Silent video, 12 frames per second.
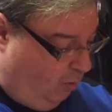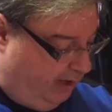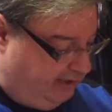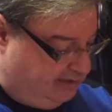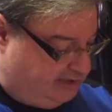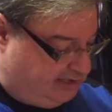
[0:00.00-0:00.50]

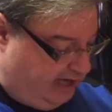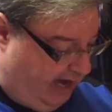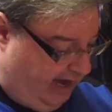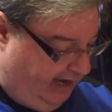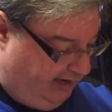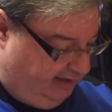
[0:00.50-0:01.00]
one
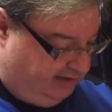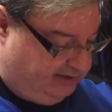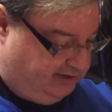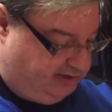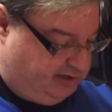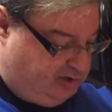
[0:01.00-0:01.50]
side
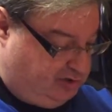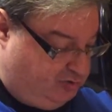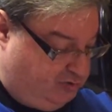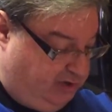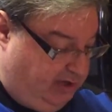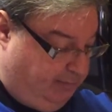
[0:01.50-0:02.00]
that's
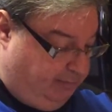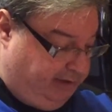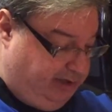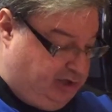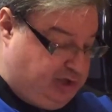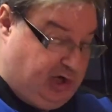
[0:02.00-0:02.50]

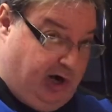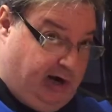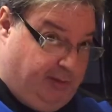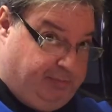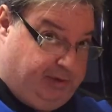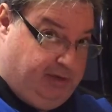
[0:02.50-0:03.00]
extremely
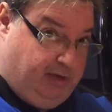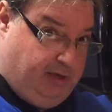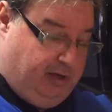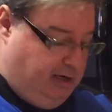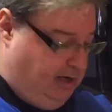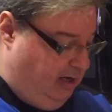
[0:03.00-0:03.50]
sharp,
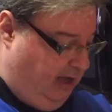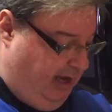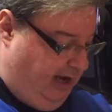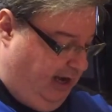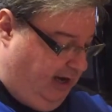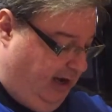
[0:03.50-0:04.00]

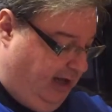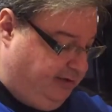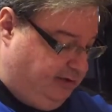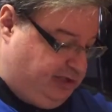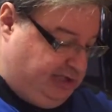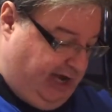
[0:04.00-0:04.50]
and then the
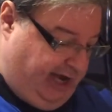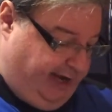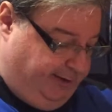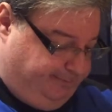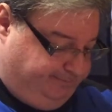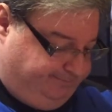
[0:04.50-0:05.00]
other side